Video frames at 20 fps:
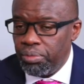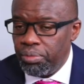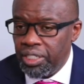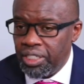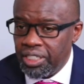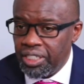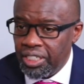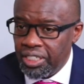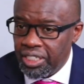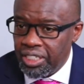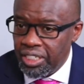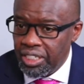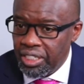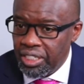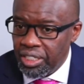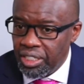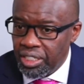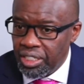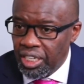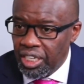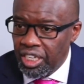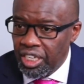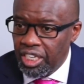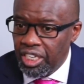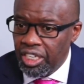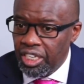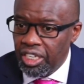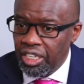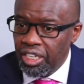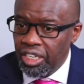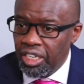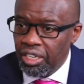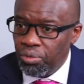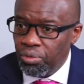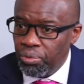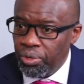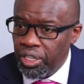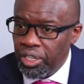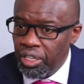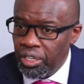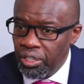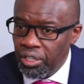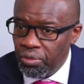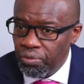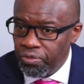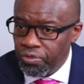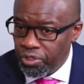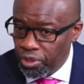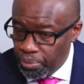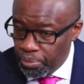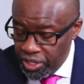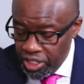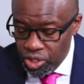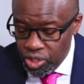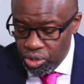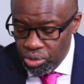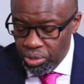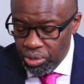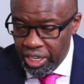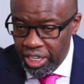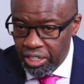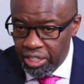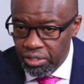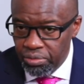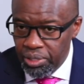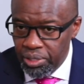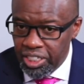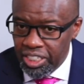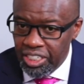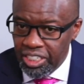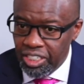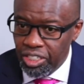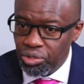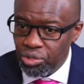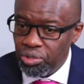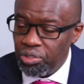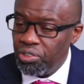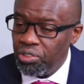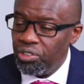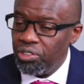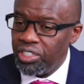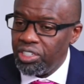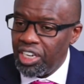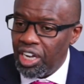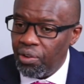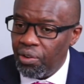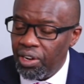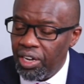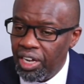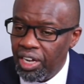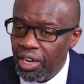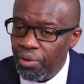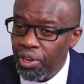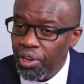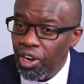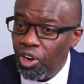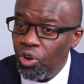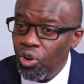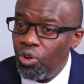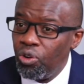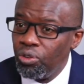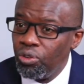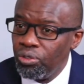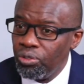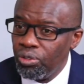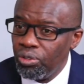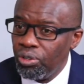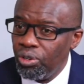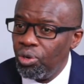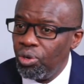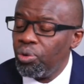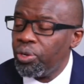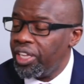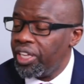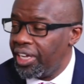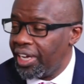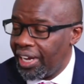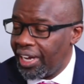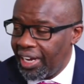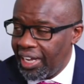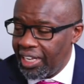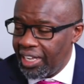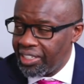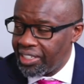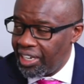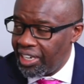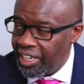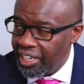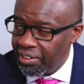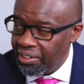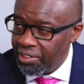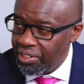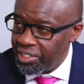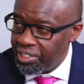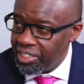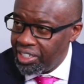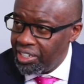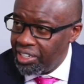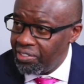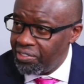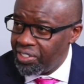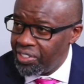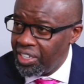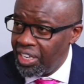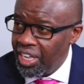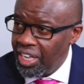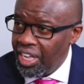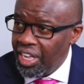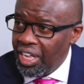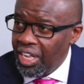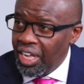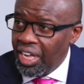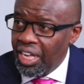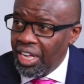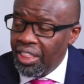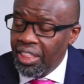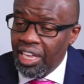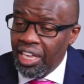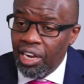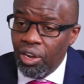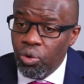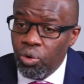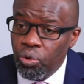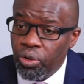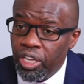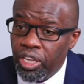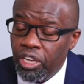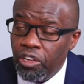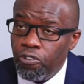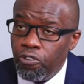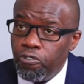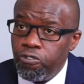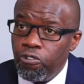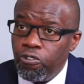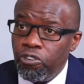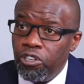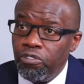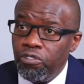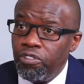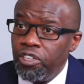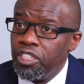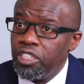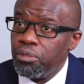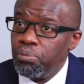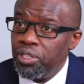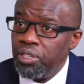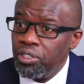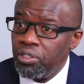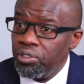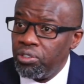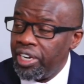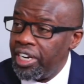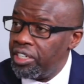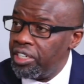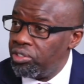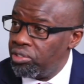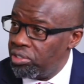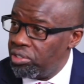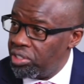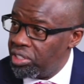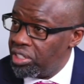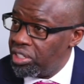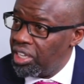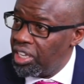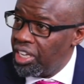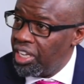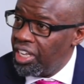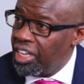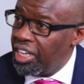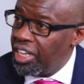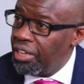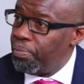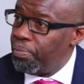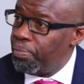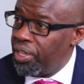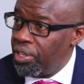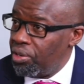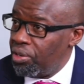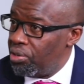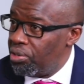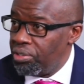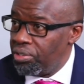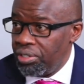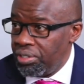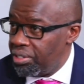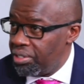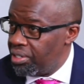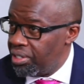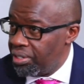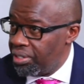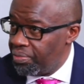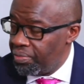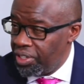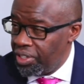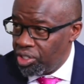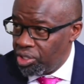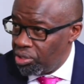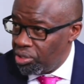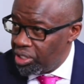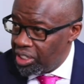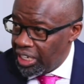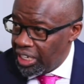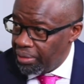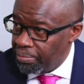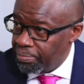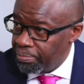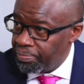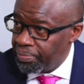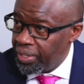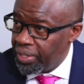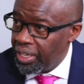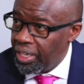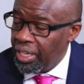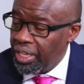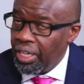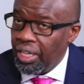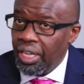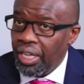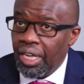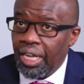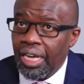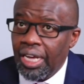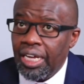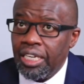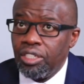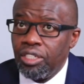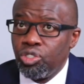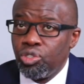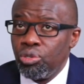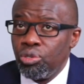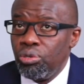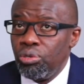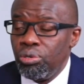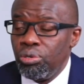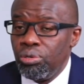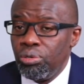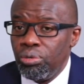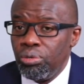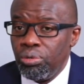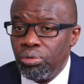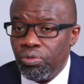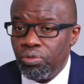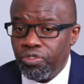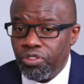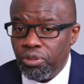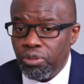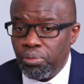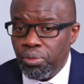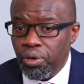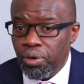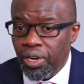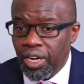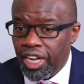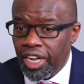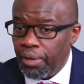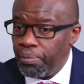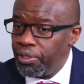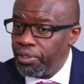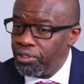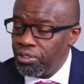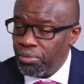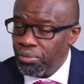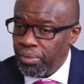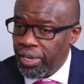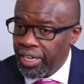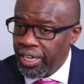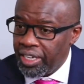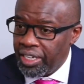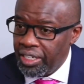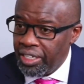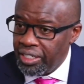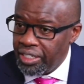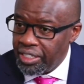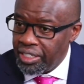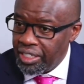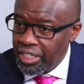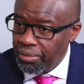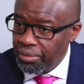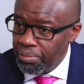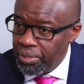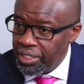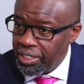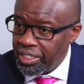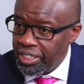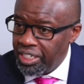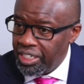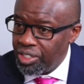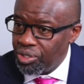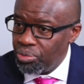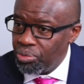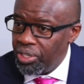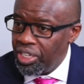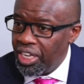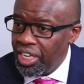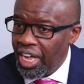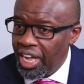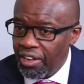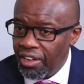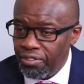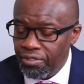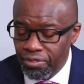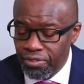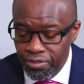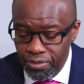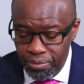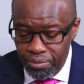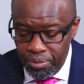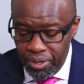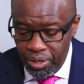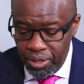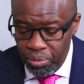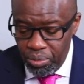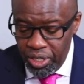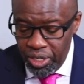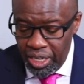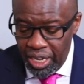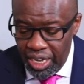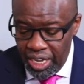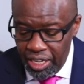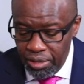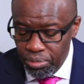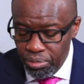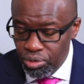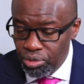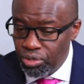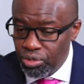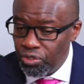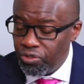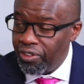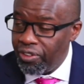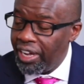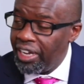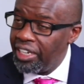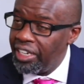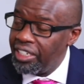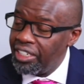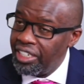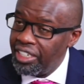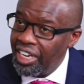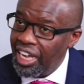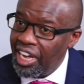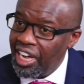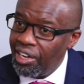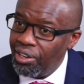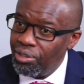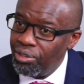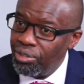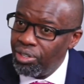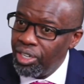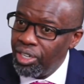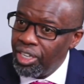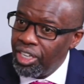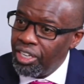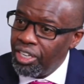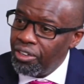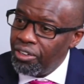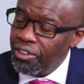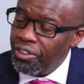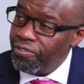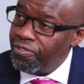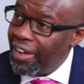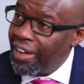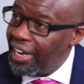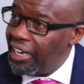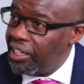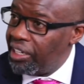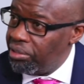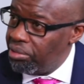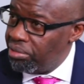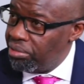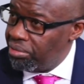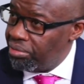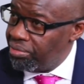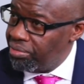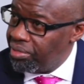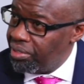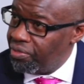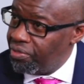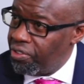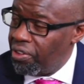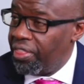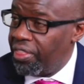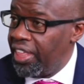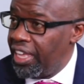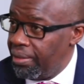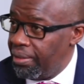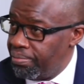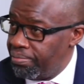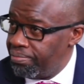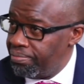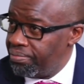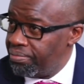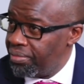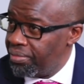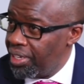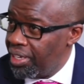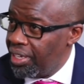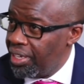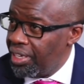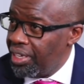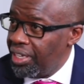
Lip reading: of businesses, from these two kind of businesses, we got our long-looking clients like ourselves. They are looking for investment horizons beyond the short term. Yeah. And so from our capital markets business, we are able to find now value for them